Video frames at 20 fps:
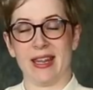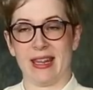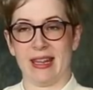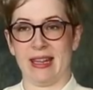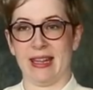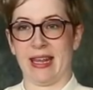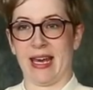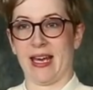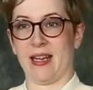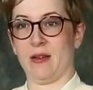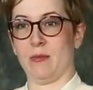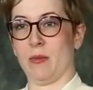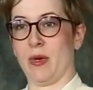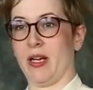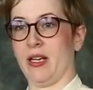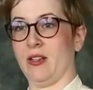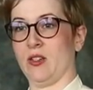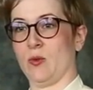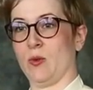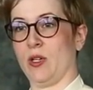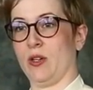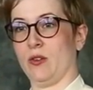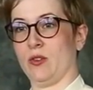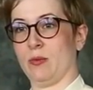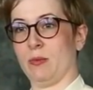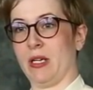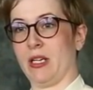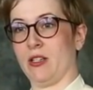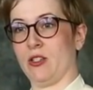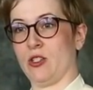that in mind as we go
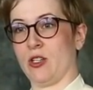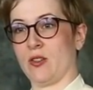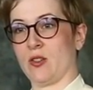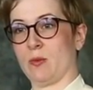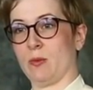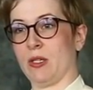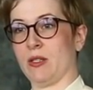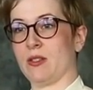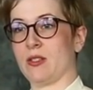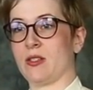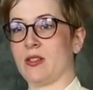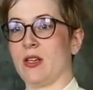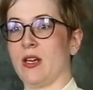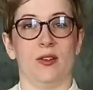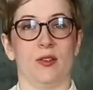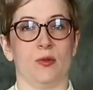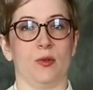to make adjustments.